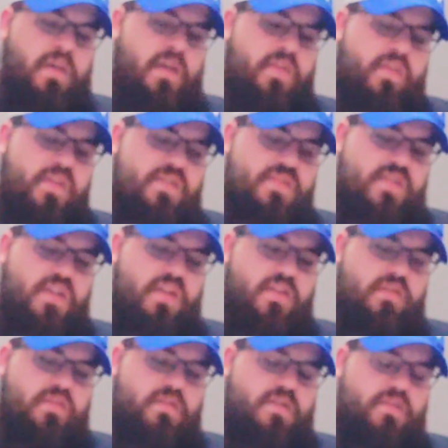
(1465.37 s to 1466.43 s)
And they
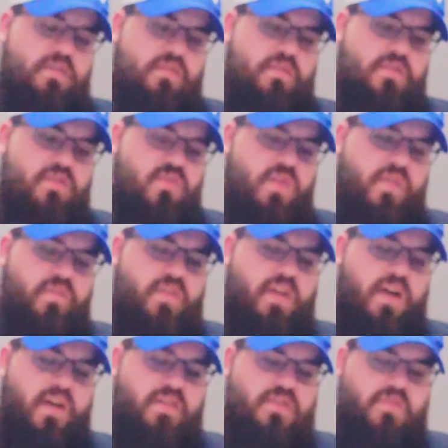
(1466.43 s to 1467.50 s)
said, You have
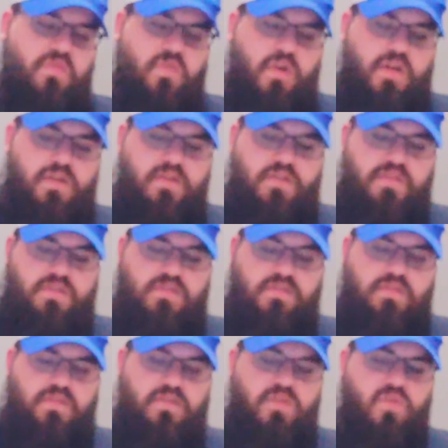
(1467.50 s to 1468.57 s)
not defrauded us,
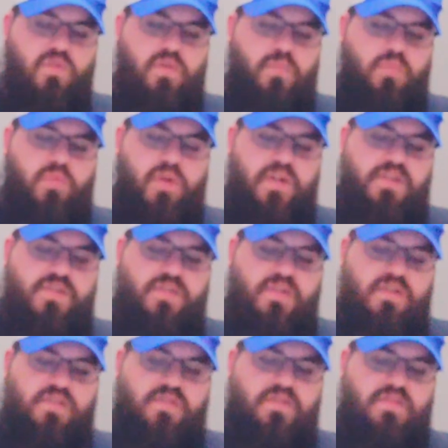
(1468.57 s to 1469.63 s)
nor oppressed
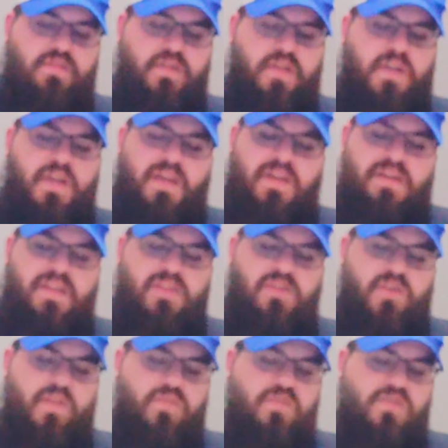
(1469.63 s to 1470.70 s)
us,
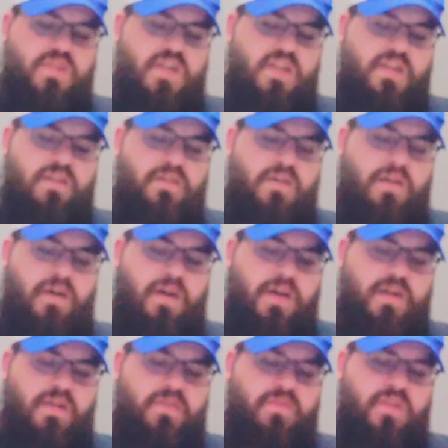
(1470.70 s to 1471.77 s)
neither have you taken
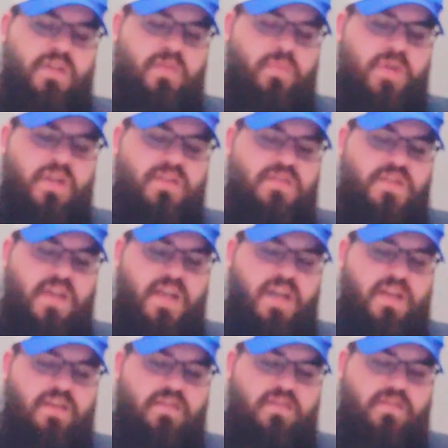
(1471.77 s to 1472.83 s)
aught of any man's
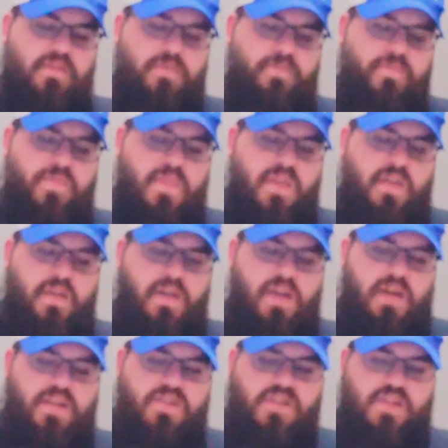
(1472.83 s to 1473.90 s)
hand.
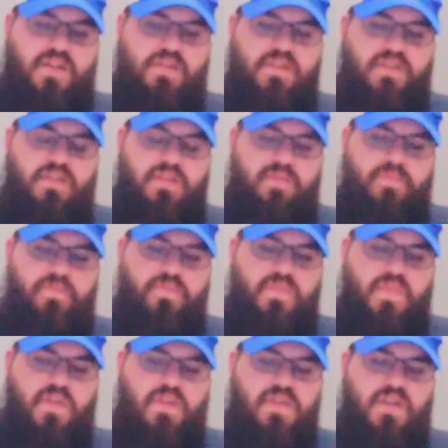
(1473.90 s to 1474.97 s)
And he said unto them,
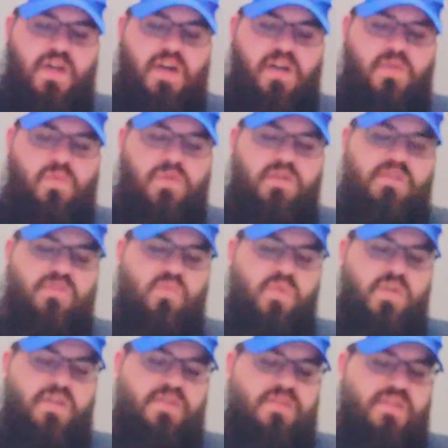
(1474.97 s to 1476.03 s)
Yahweh is
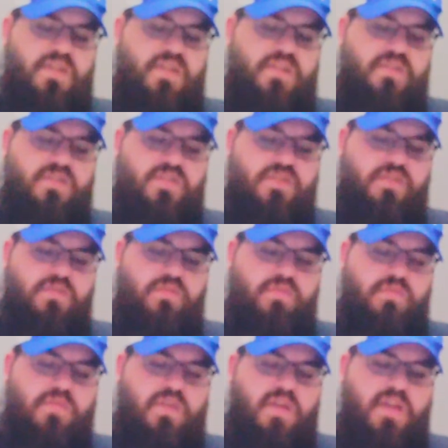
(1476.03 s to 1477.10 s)
witness against you,
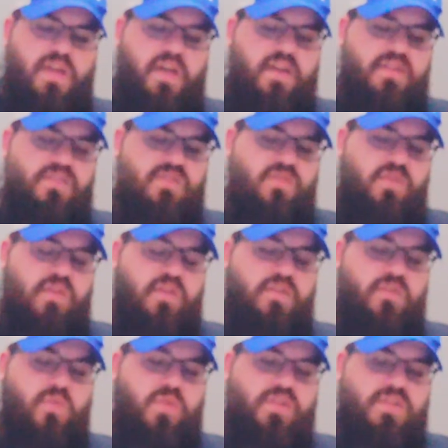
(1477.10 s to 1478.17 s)
and his
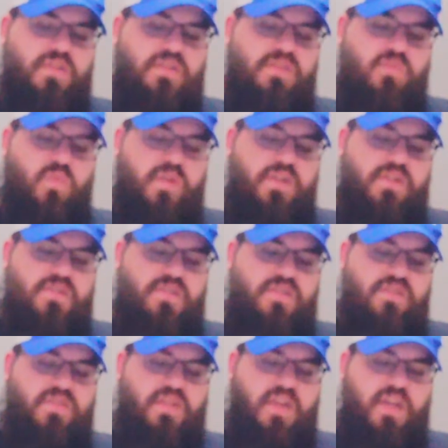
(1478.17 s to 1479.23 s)
anointed is witness
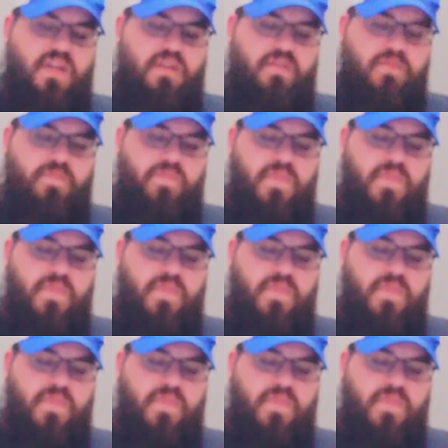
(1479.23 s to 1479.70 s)
this day,